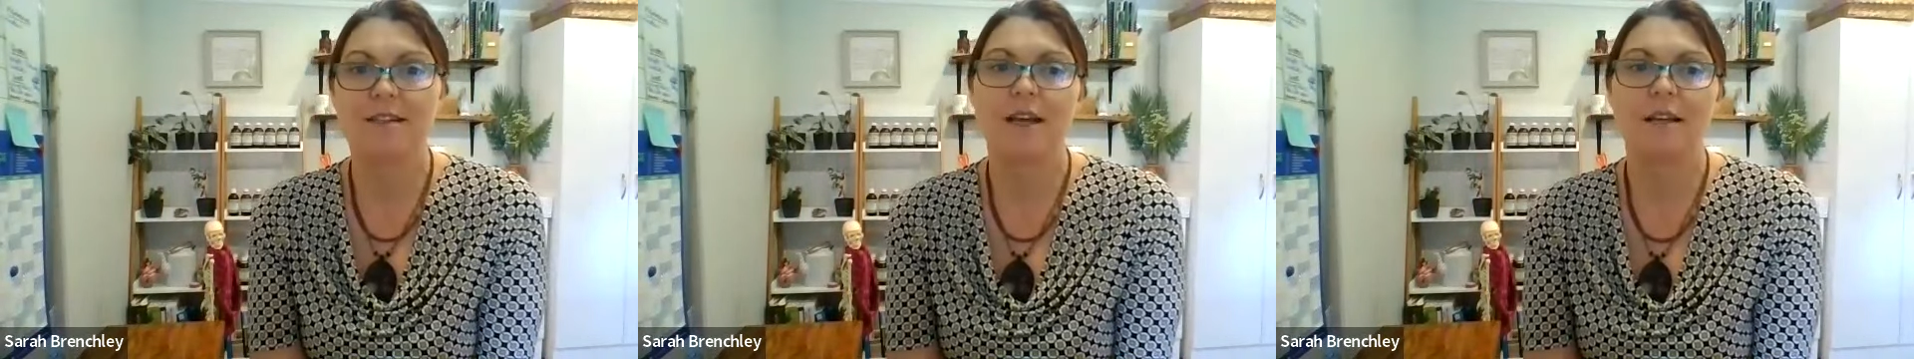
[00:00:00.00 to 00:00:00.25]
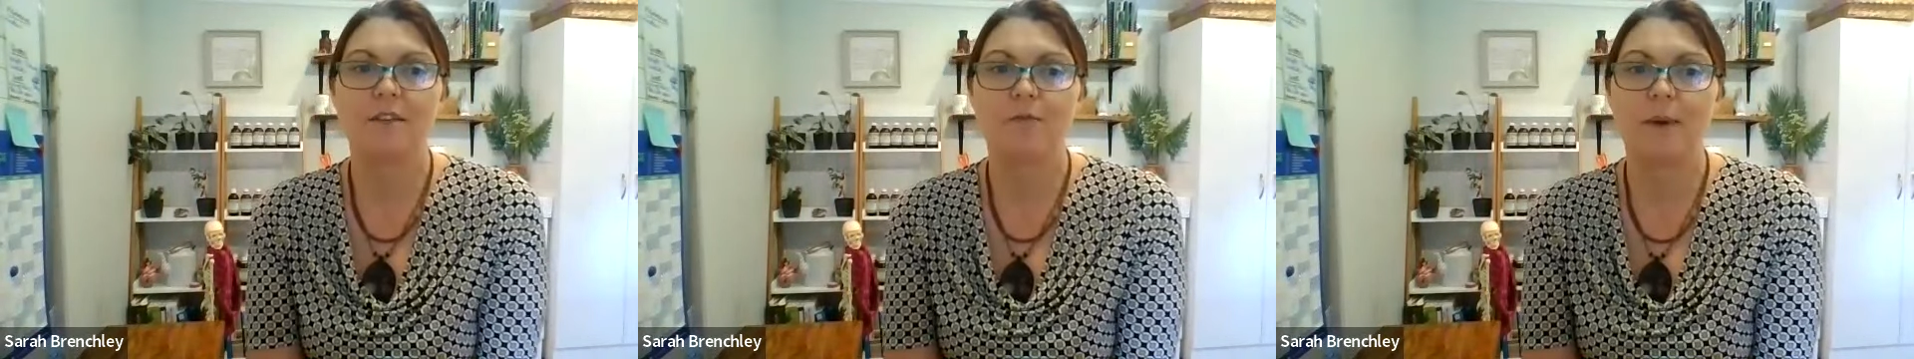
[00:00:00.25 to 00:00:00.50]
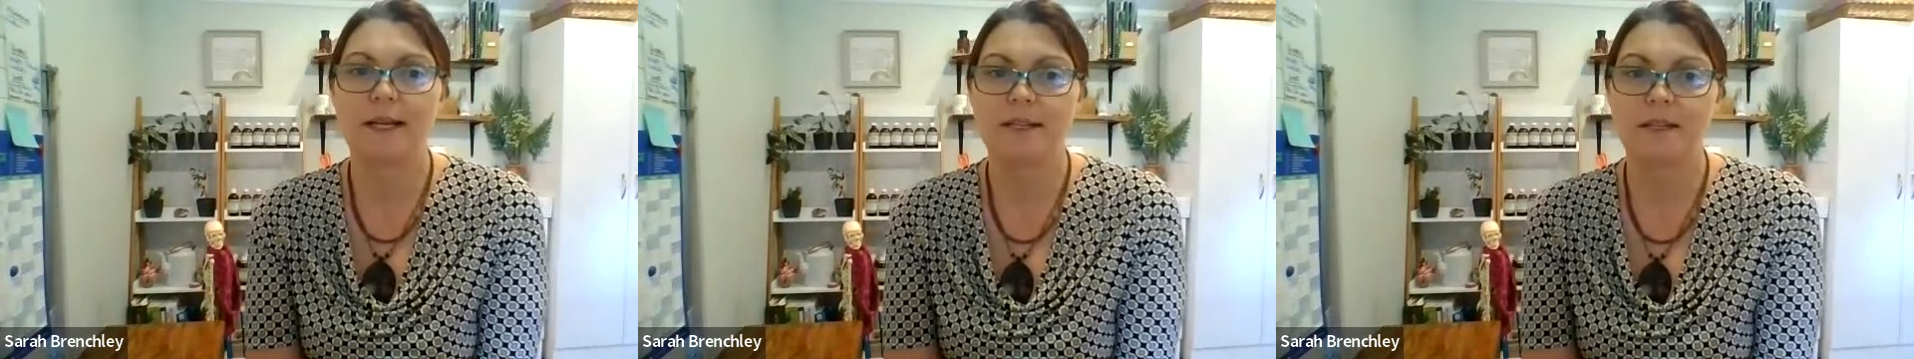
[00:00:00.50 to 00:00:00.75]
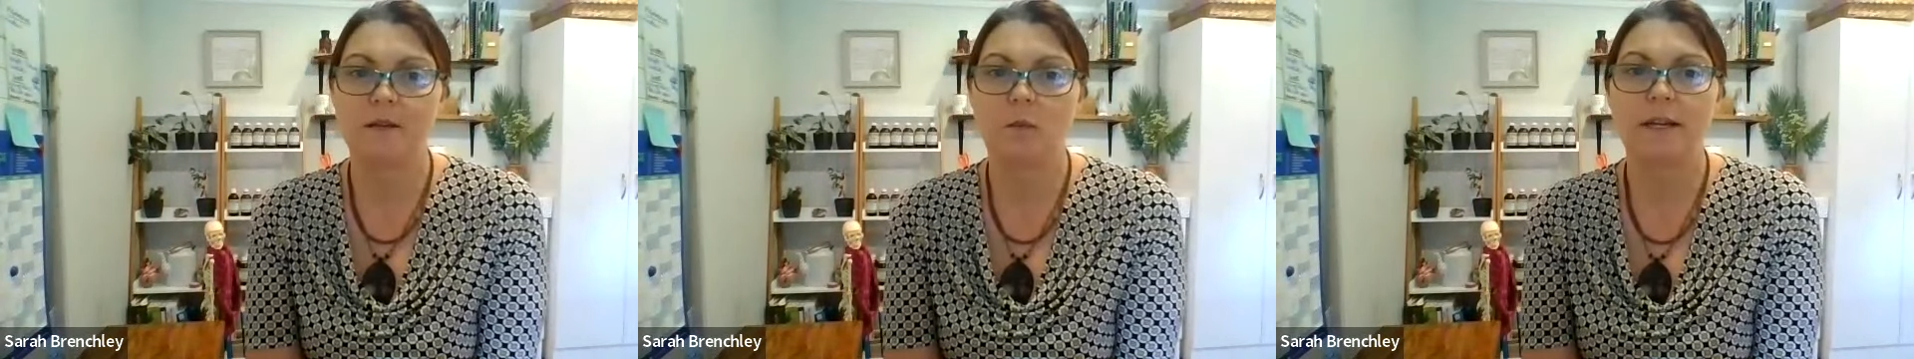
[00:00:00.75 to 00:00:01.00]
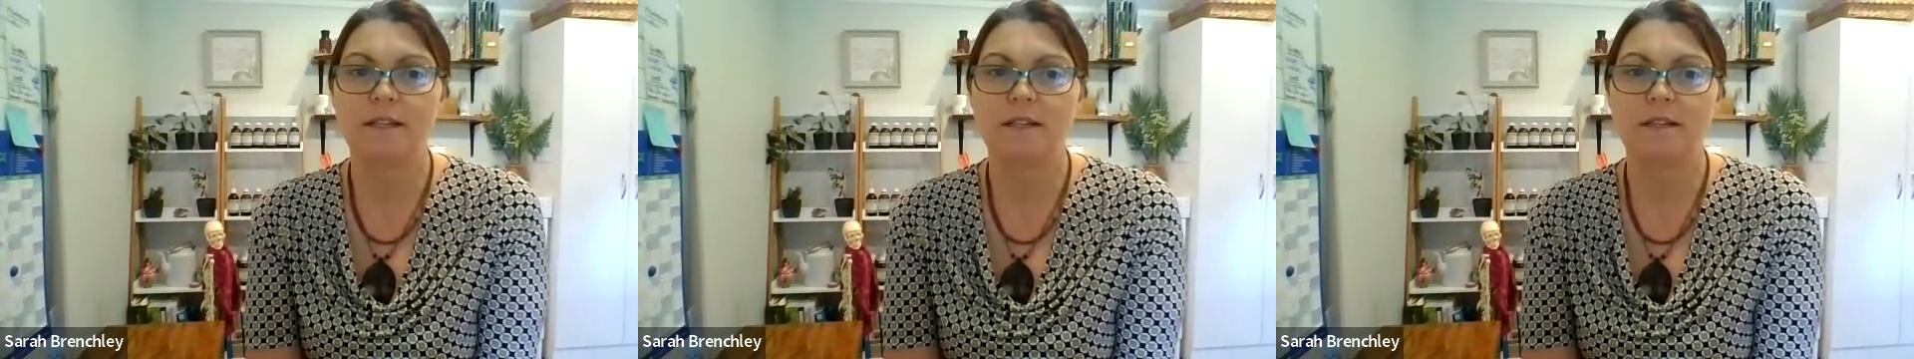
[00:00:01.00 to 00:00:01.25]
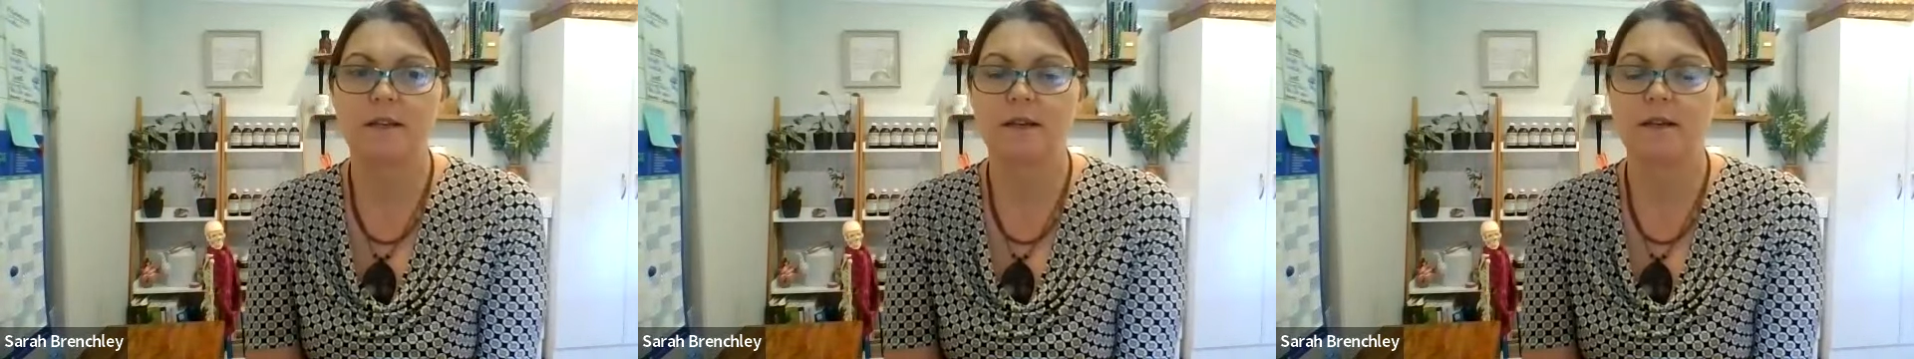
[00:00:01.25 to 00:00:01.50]
tonnes of plastic
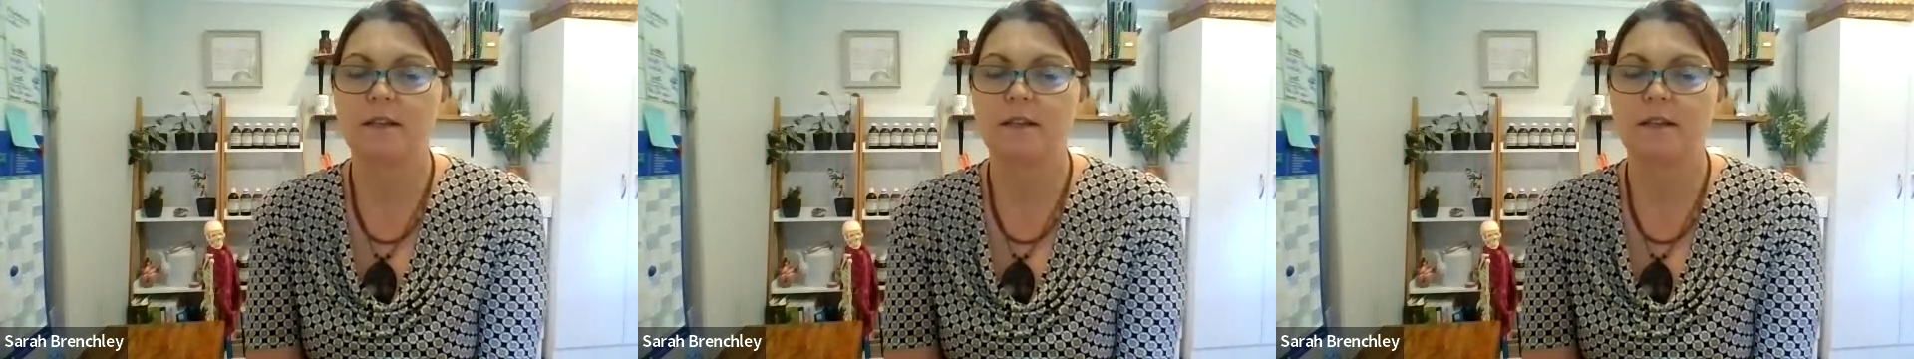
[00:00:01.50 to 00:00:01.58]
waste